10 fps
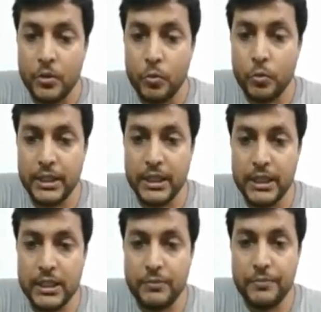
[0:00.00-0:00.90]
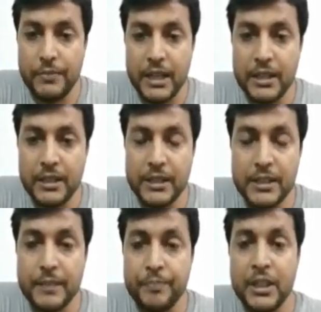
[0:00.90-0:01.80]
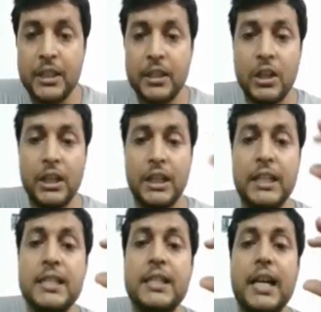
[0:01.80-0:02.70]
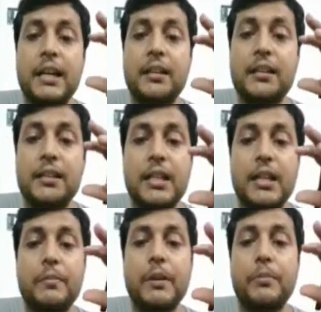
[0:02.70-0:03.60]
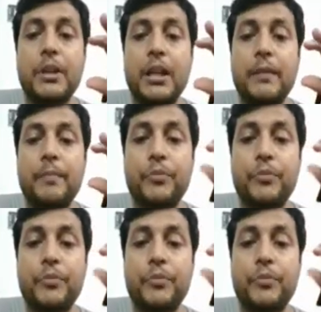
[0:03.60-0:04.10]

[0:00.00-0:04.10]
what else we find is inside this cell membrane,